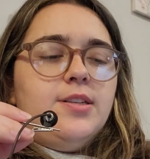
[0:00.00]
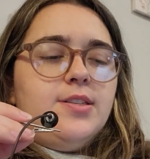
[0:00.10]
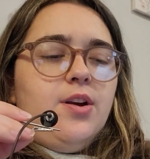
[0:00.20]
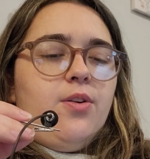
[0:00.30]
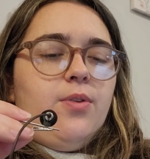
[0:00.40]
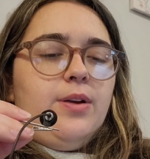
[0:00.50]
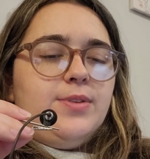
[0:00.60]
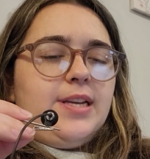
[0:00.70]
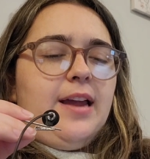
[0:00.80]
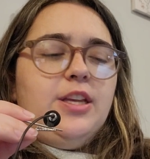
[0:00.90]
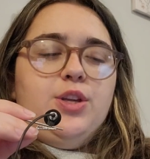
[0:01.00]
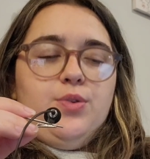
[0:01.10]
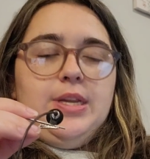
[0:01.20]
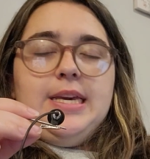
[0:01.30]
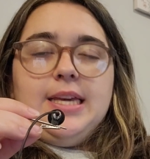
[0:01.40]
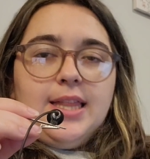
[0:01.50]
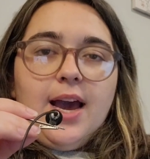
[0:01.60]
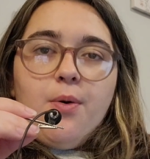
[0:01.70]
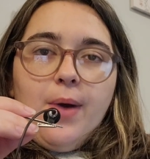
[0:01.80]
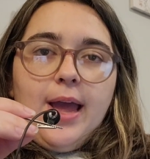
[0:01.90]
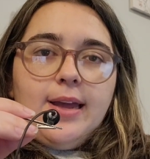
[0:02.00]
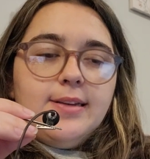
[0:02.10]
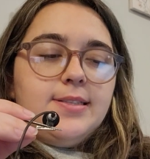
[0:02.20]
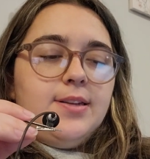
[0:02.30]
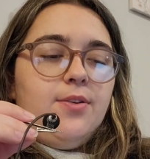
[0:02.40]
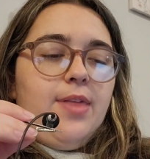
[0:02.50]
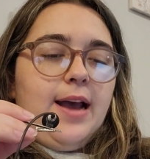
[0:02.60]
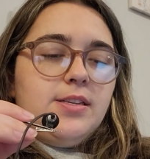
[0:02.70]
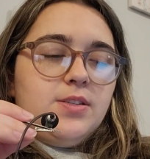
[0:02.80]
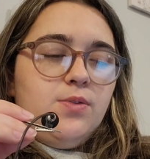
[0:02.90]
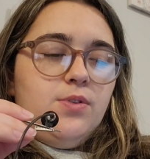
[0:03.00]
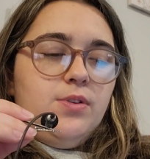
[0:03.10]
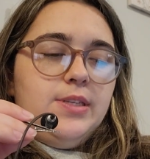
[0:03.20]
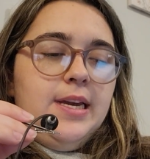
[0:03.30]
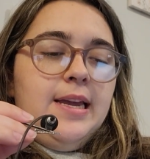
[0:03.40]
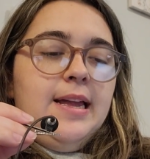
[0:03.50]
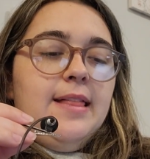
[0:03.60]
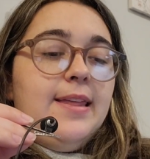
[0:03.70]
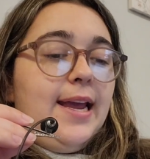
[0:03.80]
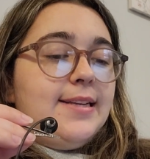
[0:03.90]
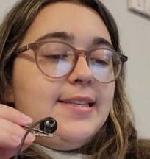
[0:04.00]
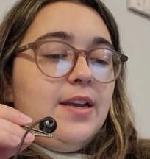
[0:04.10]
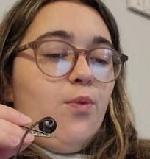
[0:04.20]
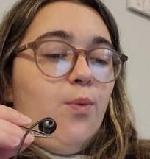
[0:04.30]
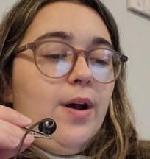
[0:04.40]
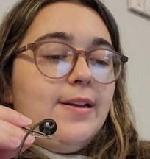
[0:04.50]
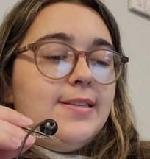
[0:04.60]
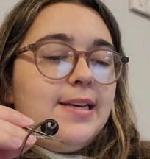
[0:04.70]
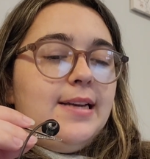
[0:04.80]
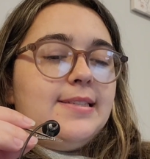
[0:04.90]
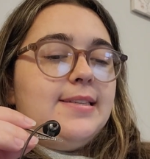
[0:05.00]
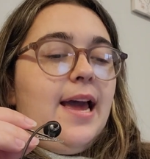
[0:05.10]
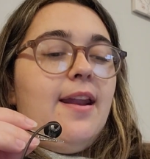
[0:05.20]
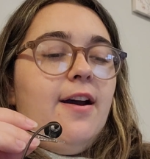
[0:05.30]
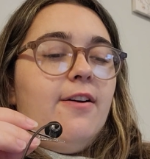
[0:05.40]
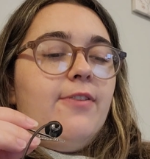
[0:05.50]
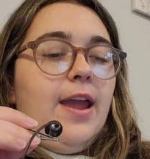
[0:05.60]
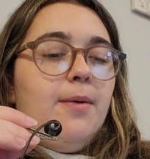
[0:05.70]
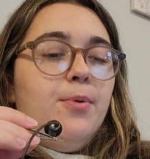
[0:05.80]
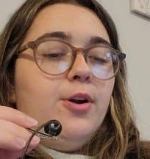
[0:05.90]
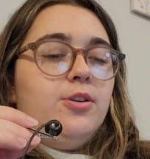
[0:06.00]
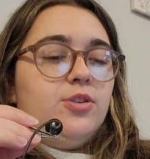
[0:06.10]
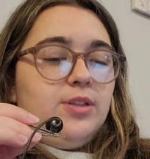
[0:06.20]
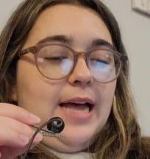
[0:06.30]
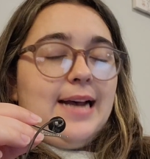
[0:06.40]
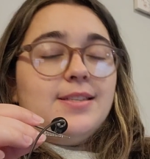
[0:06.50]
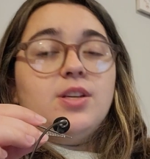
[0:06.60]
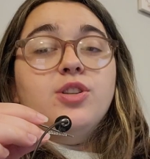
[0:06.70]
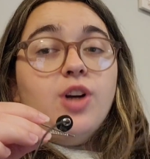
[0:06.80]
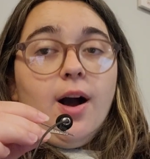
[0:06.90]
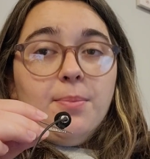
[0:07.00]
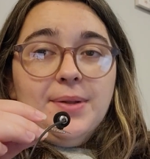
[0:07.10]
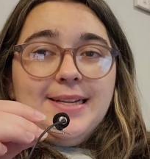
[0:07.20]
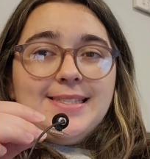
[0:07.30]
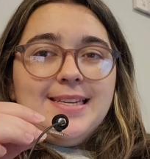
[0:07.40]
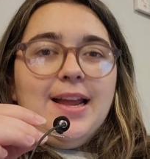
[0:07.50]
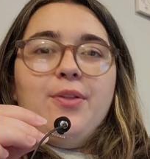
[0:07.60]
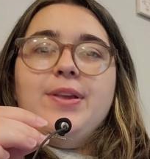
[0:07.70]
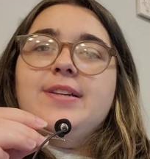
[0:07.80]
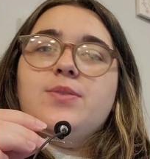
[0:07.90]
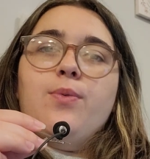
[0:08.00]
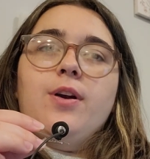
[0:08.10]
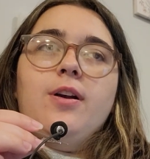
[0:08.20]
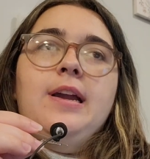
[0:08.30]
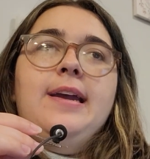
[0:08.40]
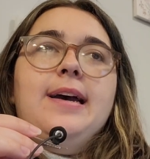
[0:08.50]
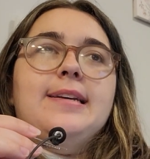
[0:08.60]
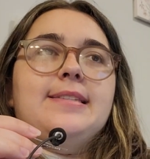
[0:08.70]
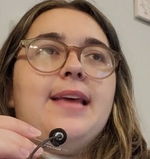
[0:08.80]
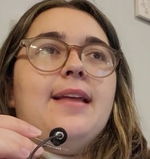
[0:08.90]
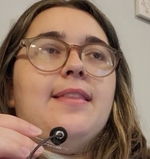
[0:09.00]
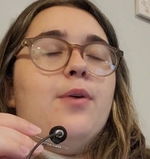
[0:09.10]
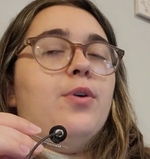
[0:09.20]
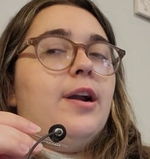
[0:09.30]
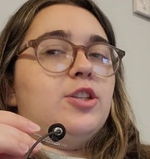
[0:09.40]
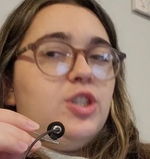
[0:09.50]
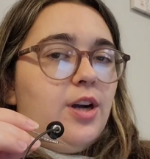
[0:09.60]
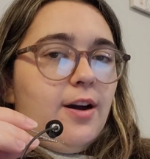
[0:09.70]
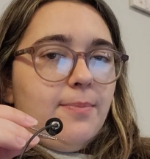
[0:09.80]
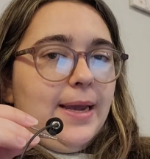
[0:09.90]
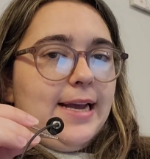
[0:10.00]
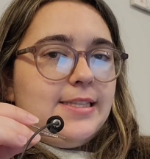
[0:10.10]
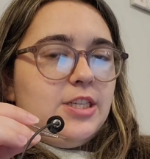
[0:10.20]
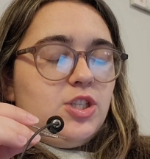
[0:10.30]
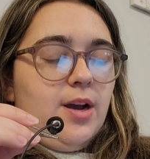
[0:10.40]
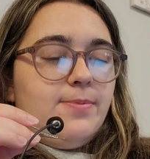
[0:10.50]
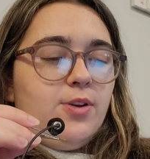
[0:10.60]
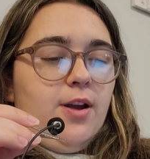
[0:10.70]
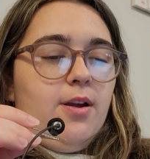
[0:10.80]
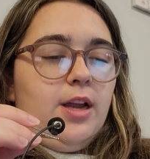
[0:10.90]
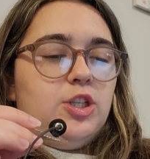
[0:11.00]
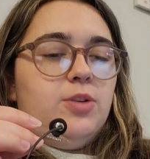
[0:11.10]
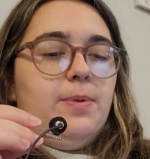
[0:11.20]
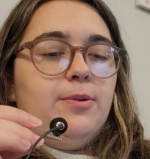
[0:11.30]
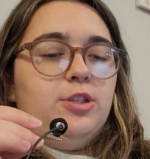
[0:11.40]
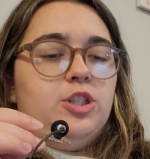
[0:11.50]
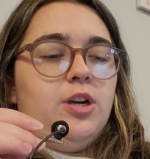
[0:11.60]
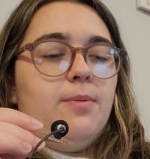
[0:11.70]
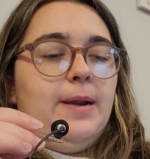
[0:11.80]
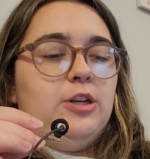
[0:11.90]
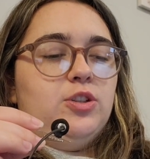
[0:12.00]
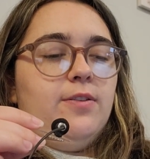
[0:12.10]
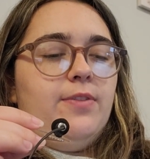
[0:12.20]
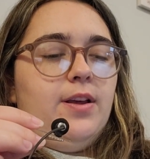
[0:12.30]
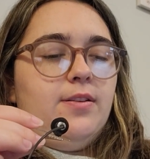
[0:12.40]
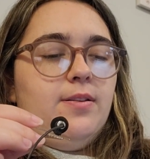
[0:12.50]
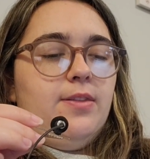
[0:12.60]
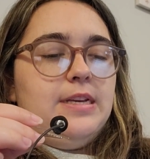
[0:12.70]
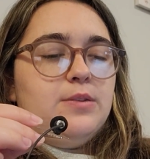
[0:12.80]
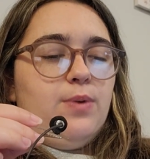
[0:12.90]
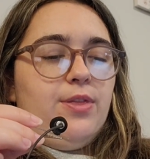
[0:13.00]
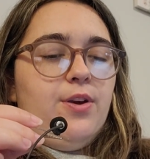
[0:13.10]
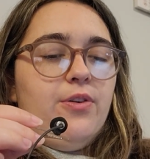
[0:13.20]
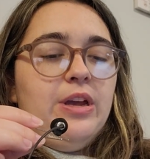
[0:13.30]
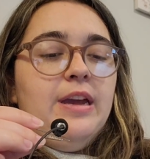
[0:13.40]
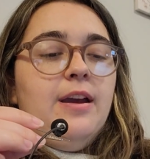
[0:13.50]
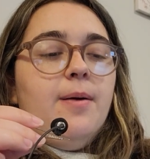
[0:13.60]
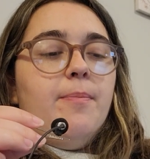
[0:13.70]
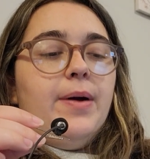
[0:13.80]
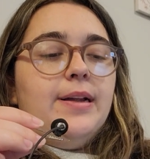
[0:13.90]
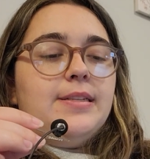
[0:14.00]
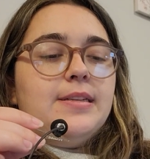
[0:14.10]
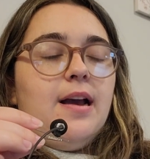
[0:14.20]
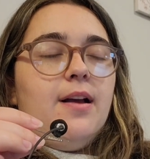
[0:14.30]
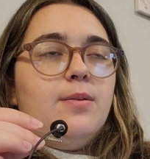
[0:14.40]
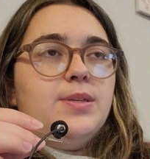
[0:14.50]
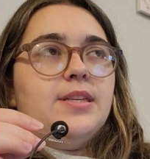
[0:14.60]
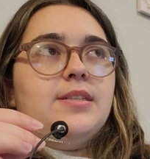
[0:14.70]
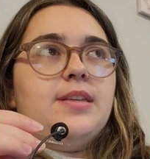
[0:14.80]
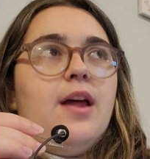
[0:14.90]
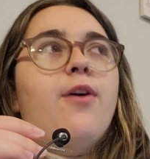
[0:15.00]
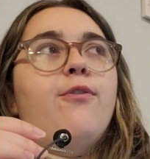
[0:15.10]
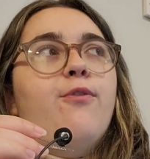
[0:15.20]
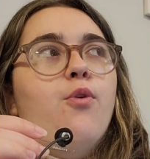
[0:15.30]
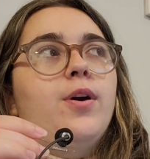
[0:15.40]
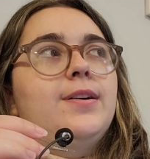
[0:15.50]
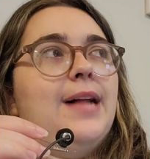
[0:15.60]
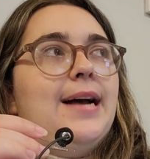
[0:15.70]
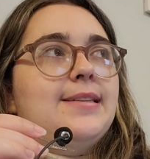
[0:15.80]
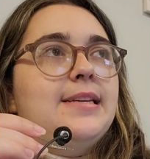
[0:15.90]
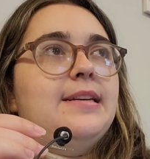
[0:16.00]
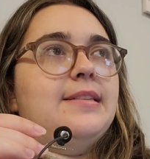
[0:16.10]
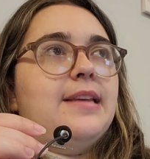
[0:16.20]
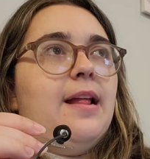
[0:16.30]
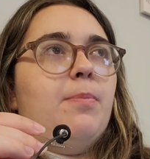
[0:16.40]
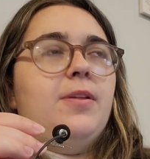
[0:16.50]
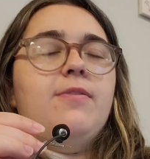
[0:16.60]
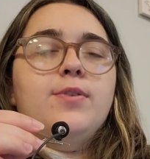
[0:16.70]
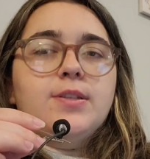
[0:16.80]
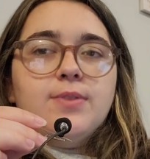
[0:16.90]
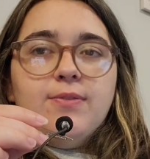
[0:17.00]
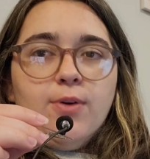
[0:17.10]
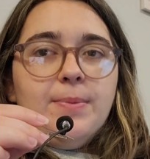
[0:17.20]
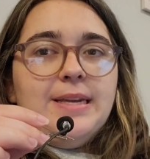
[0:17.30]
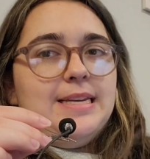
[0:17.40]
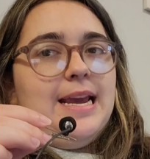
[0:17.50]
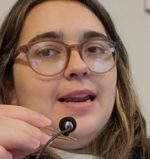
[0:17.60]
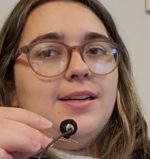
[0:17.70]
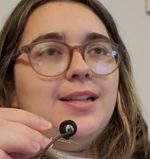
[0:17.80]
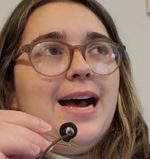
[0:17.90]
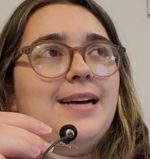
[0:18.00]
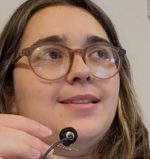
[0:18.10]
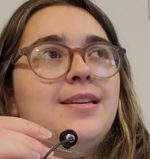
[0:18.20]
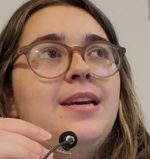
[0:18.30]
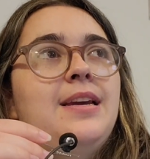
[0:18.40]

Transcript: So it was kind of unique in that way. So that sold. The next thing was a set of amber glass goblets. Now these were a set that were actually on my Etsy shop, so I should be able to share a picture of these with you, but it was a set of 4 glasses, and I believe it was from Indiana Glass.